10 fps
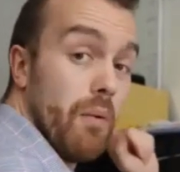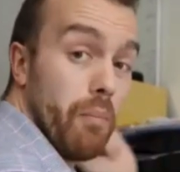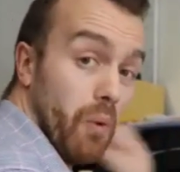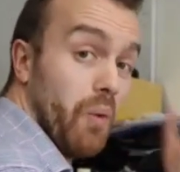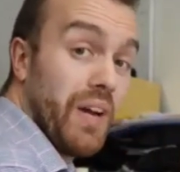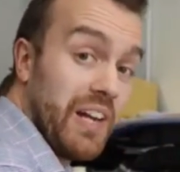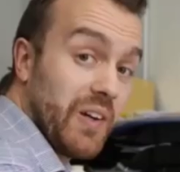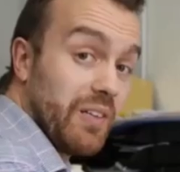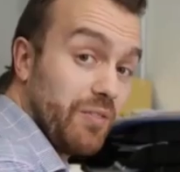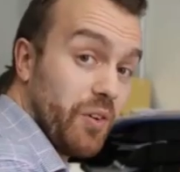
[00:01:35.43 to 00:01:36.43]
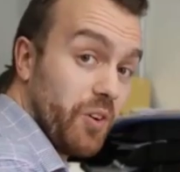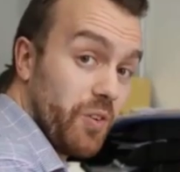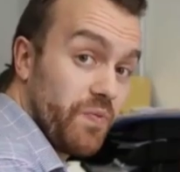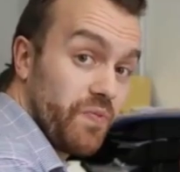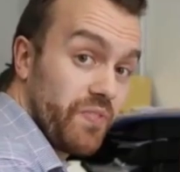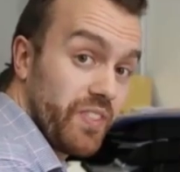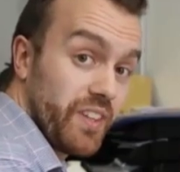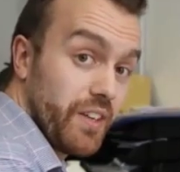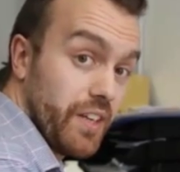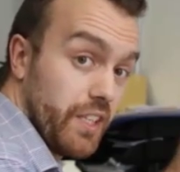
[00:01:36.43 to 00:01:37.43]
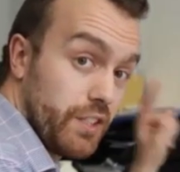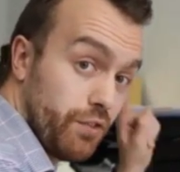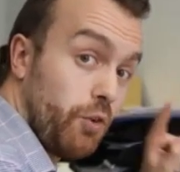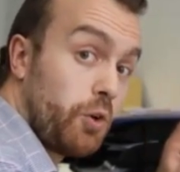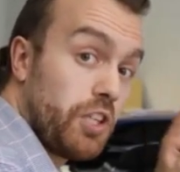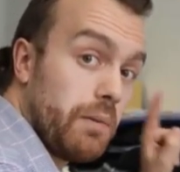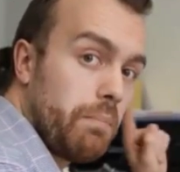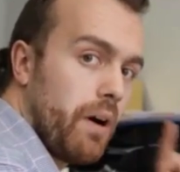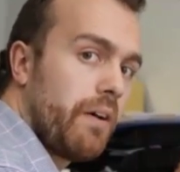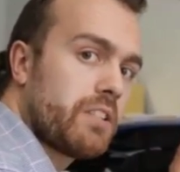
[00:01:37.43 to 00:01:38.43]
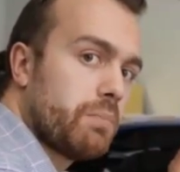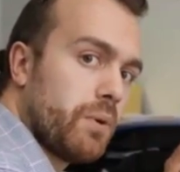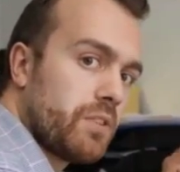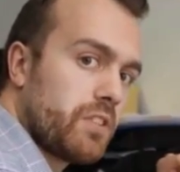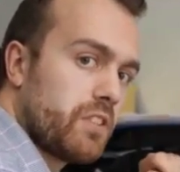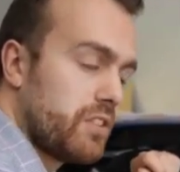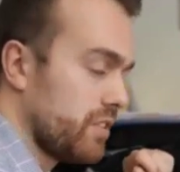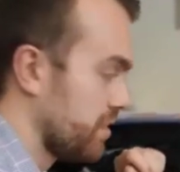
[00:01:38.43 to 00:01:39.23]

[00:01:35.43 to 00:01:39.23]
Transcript: But what we're looking for is fraudulent passports.